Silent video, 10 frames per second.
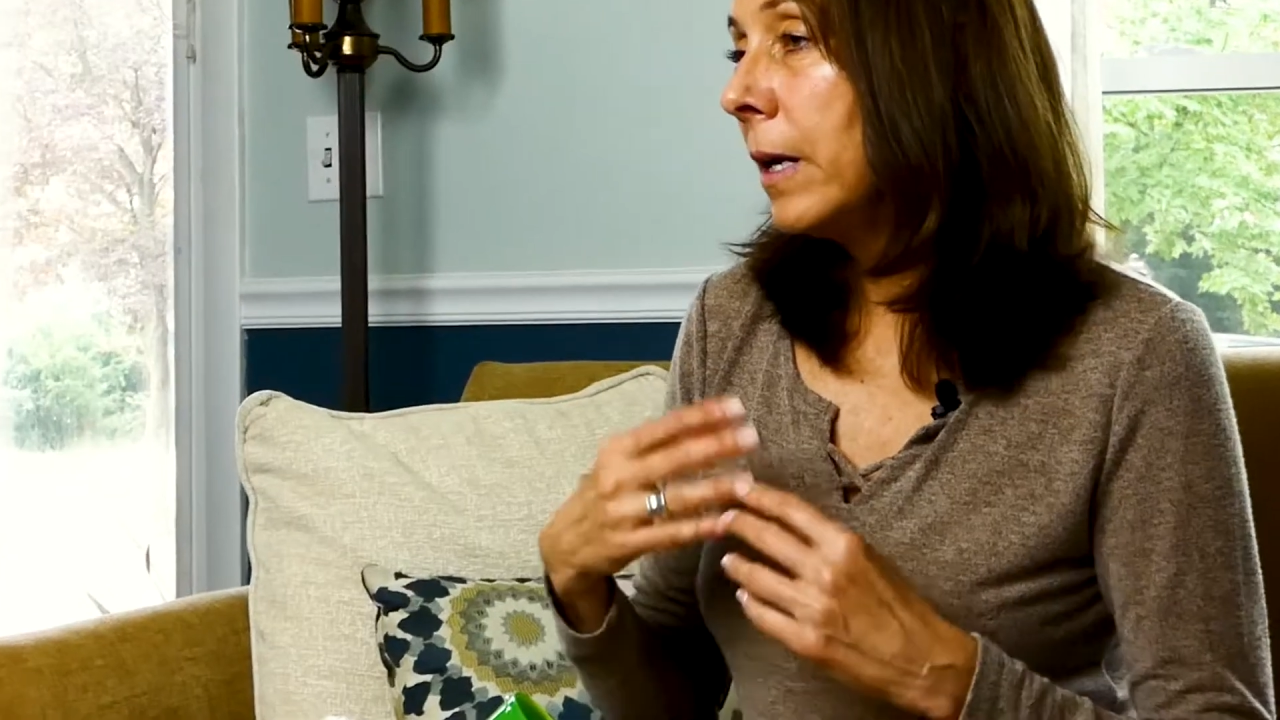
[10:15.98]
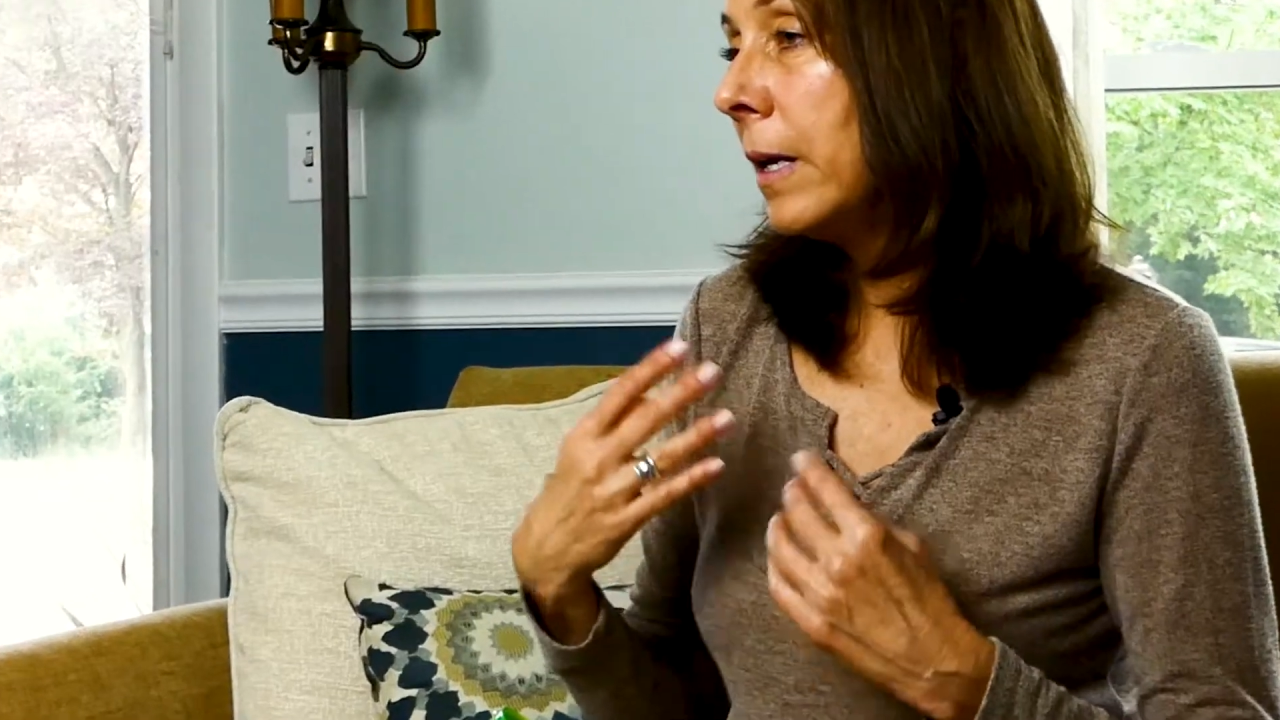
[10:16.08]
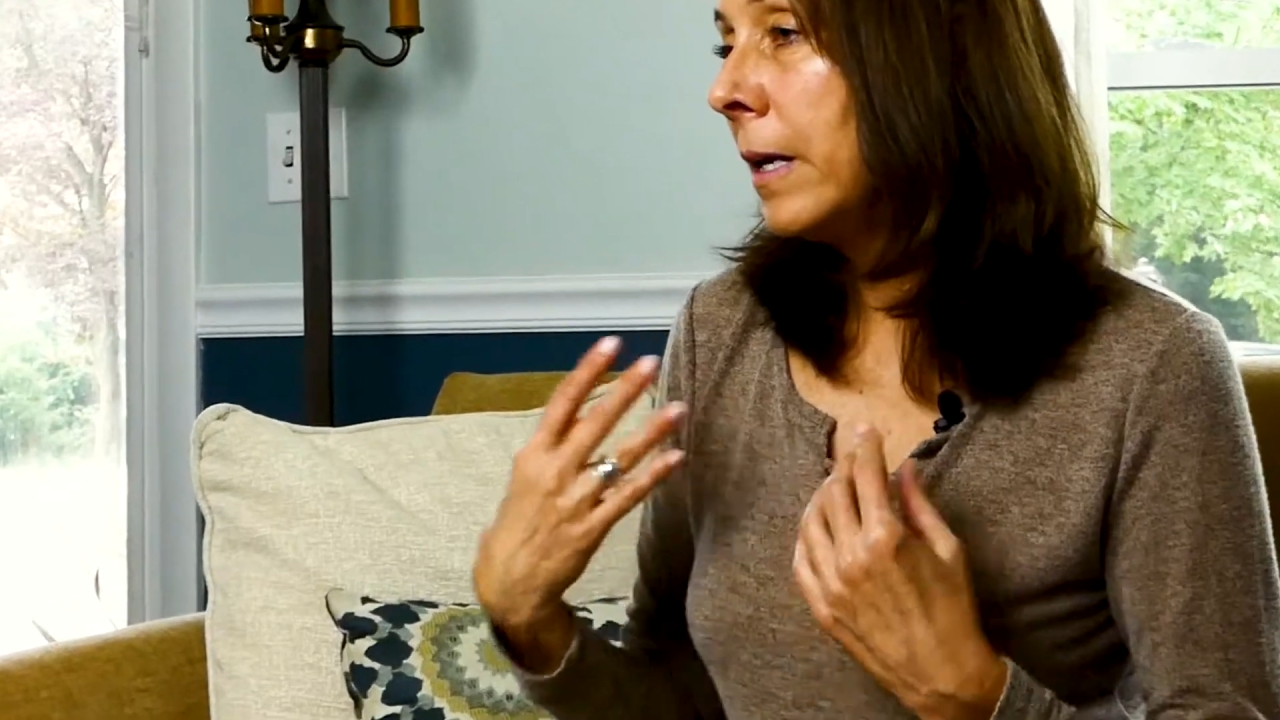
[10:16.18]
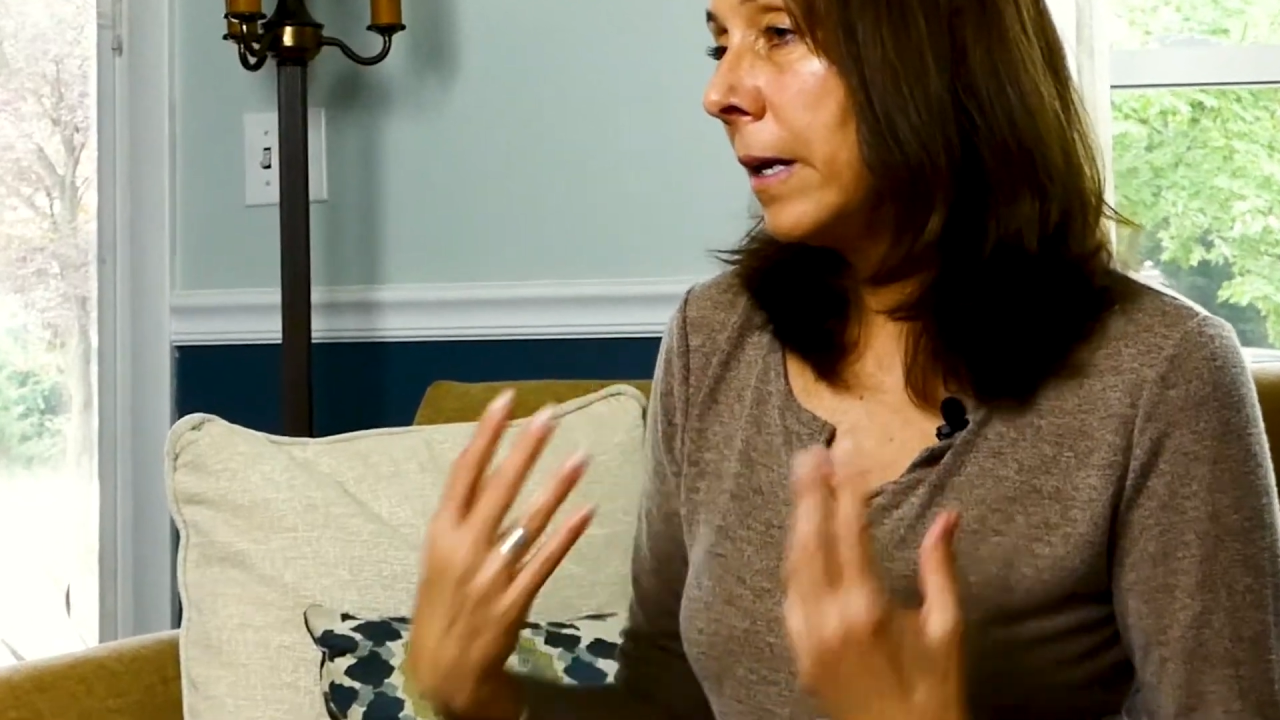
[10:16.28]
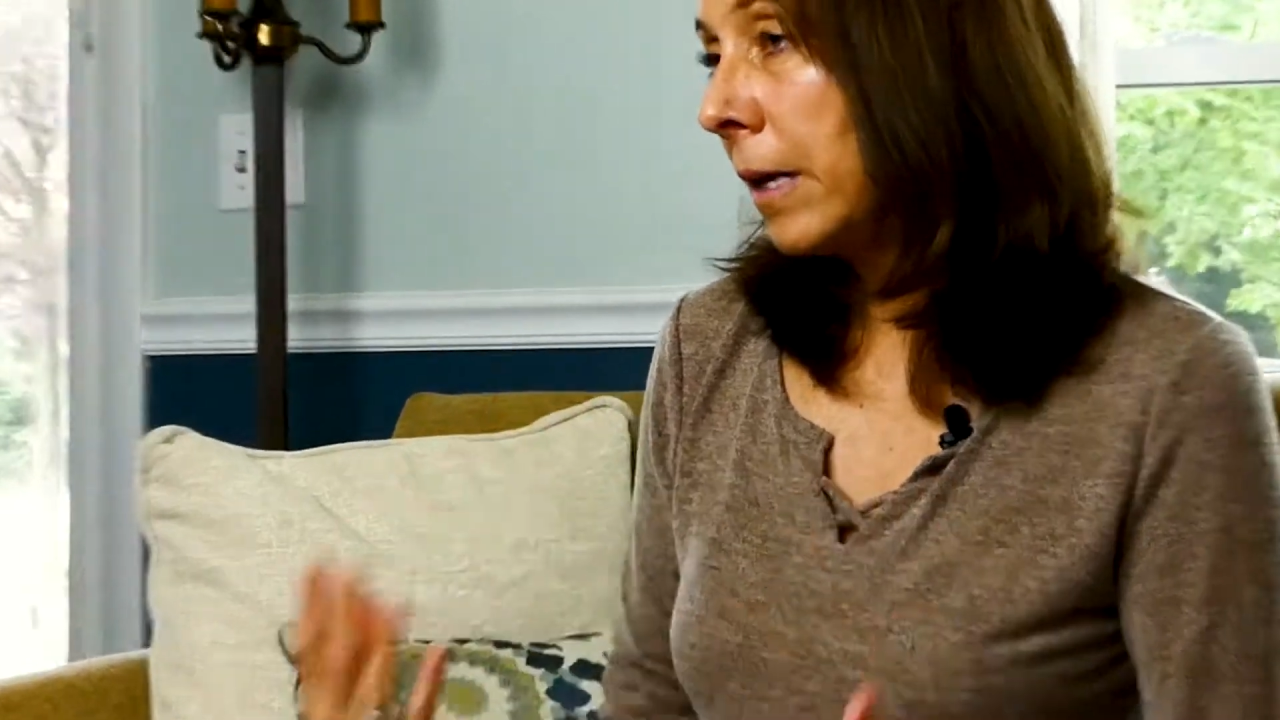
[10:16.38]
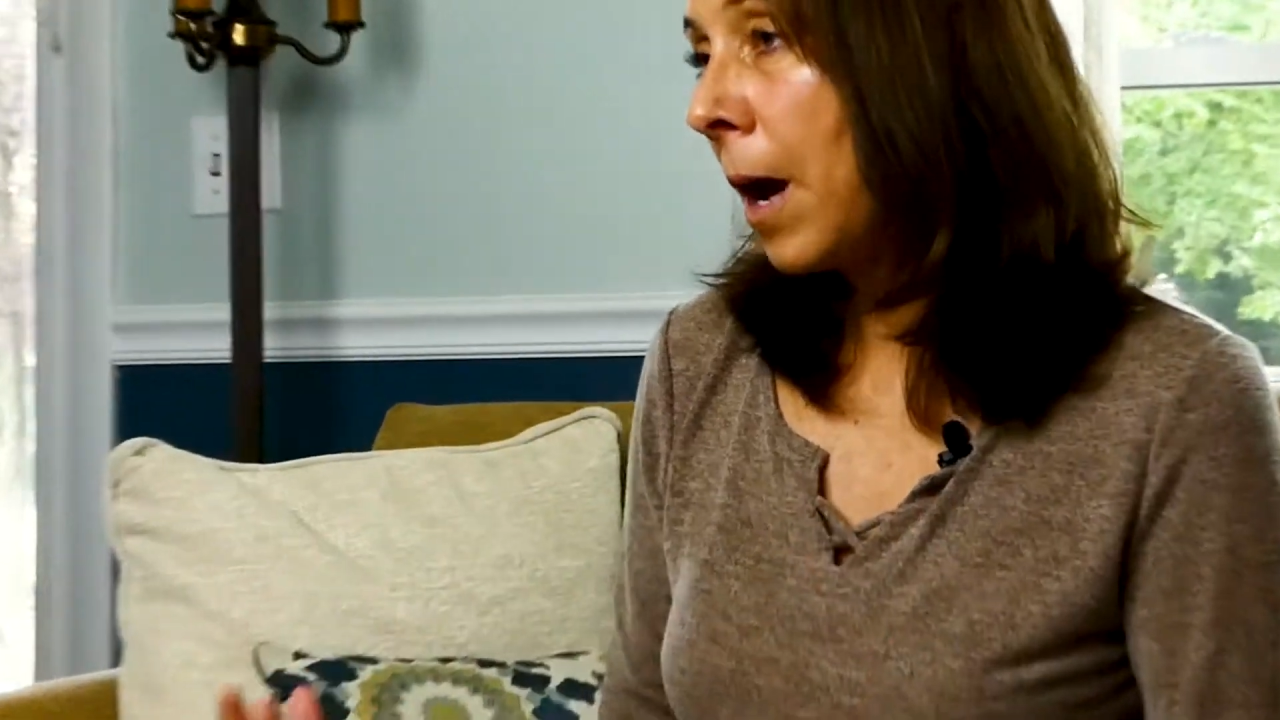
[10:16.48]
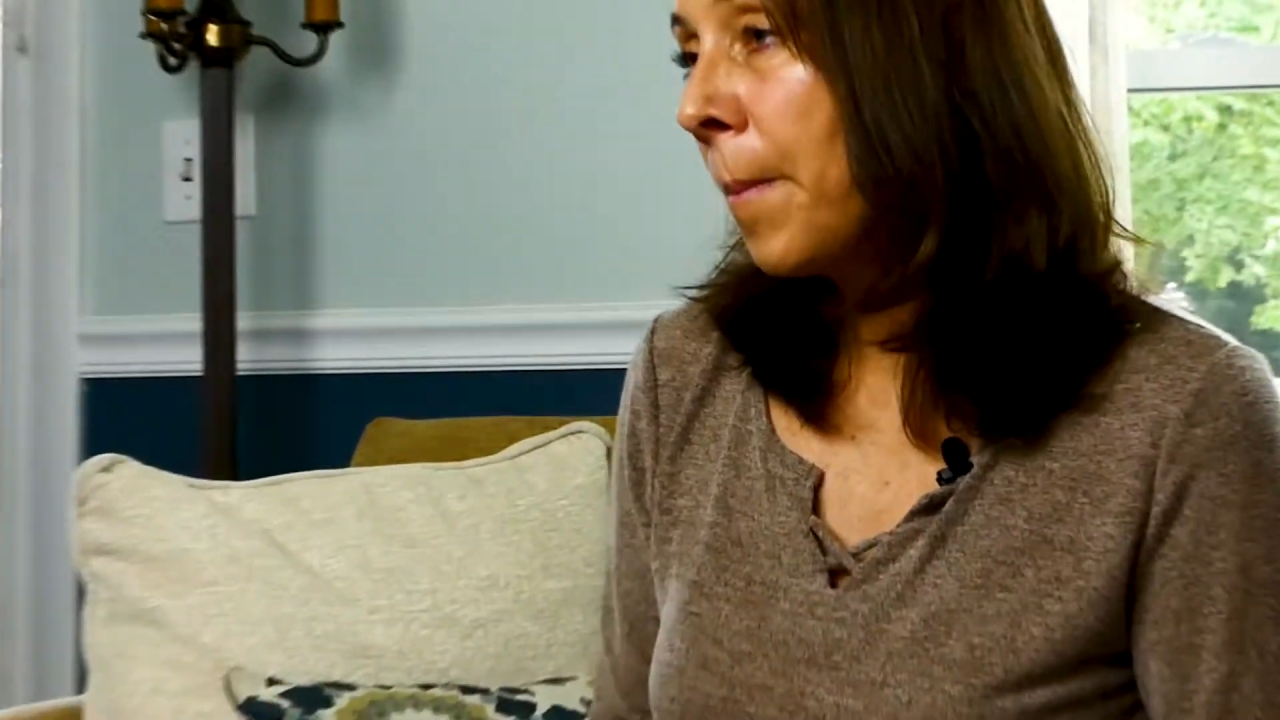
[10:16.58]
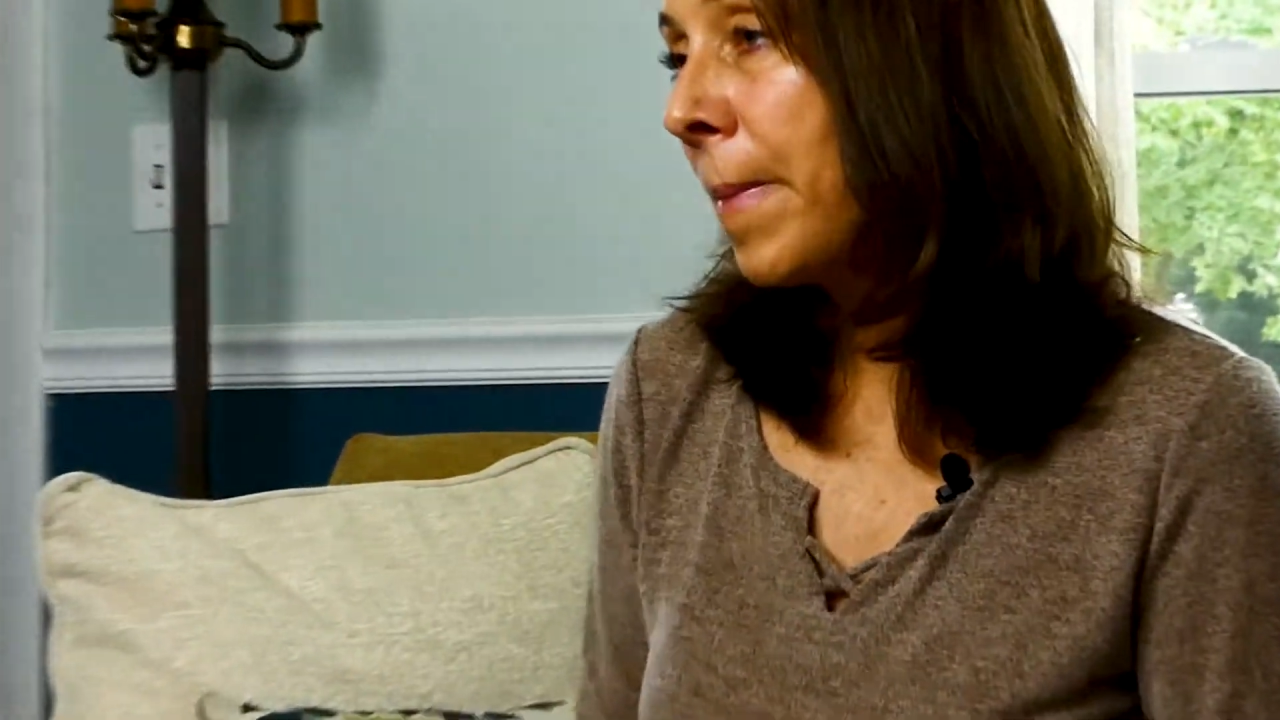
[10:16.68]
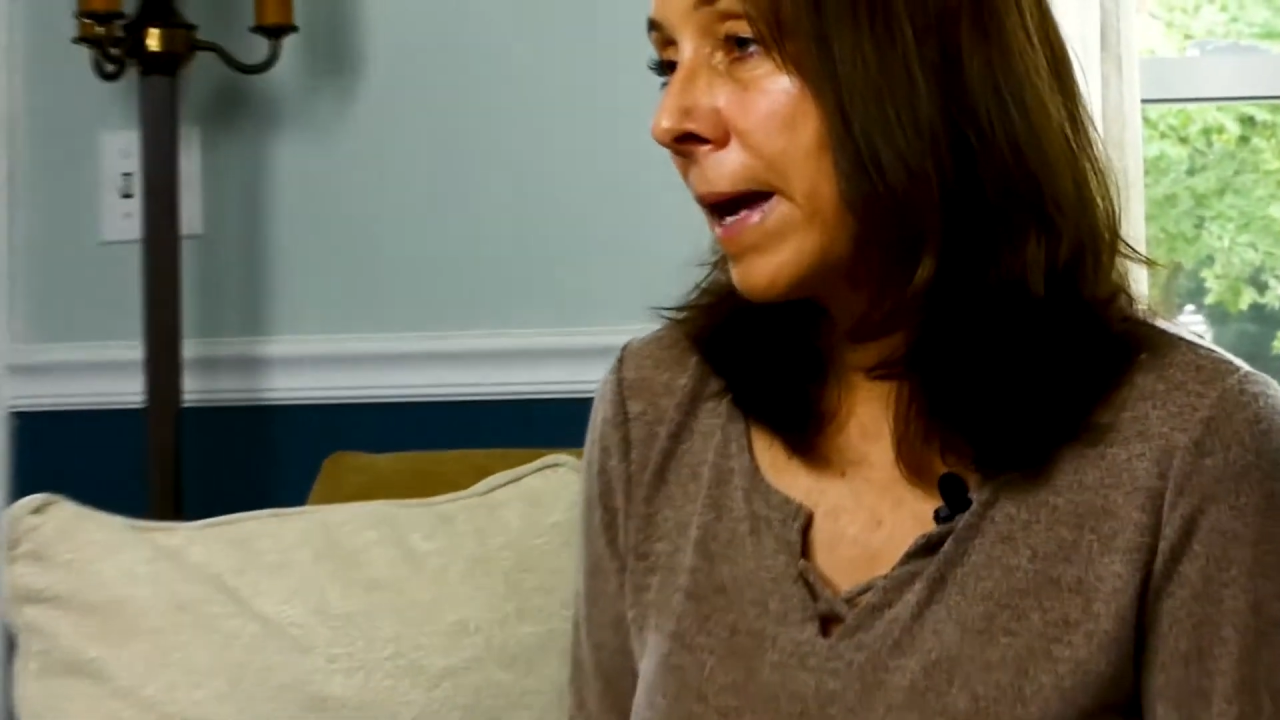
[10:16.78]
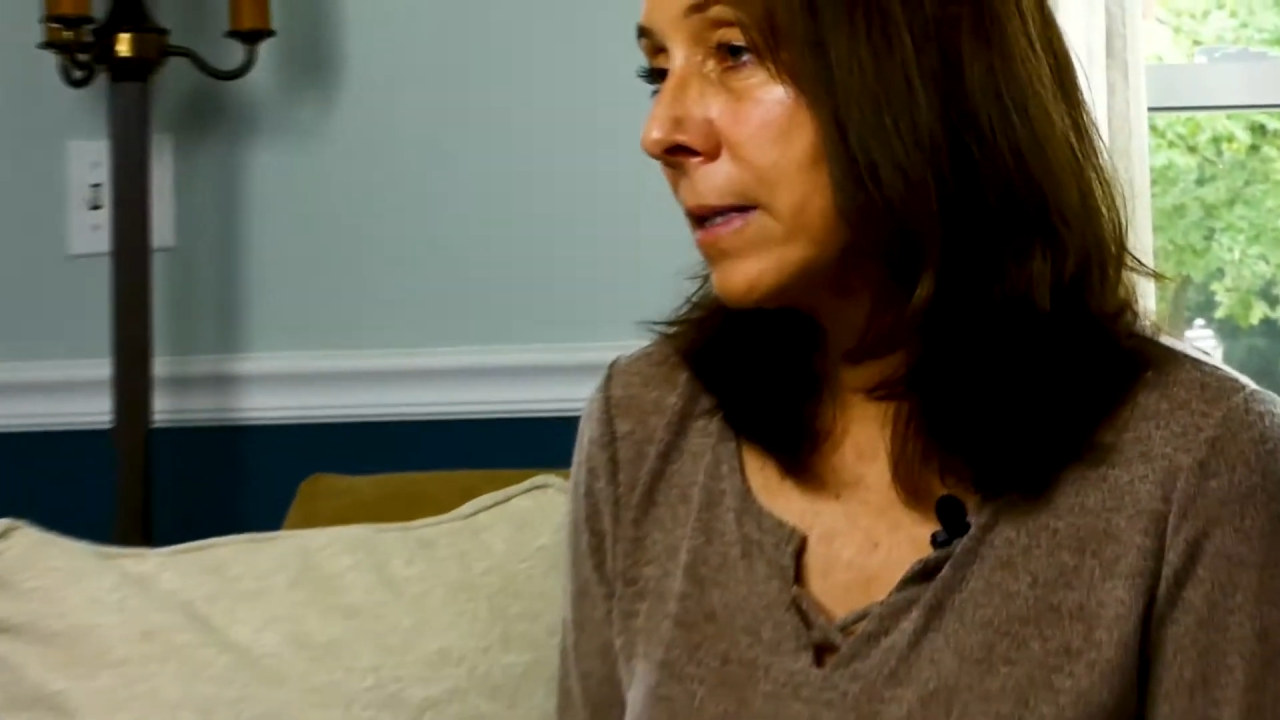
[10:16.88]
it
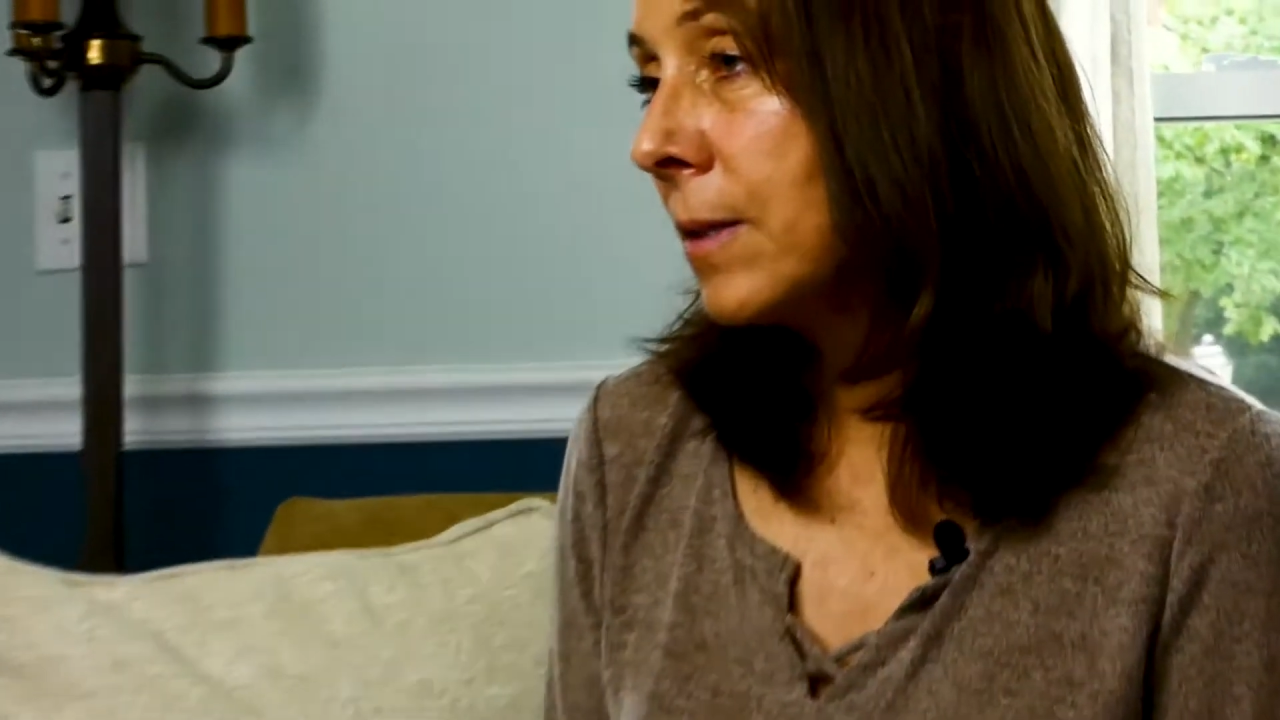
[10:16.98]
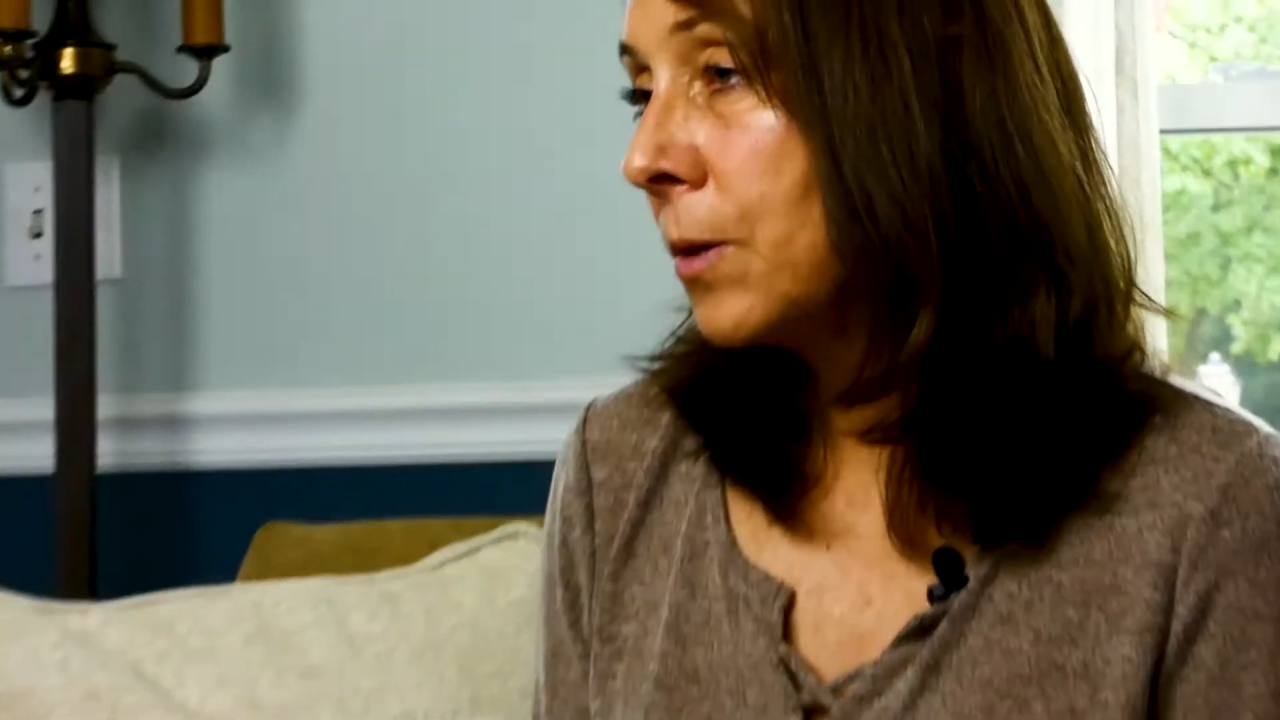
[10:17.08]
combats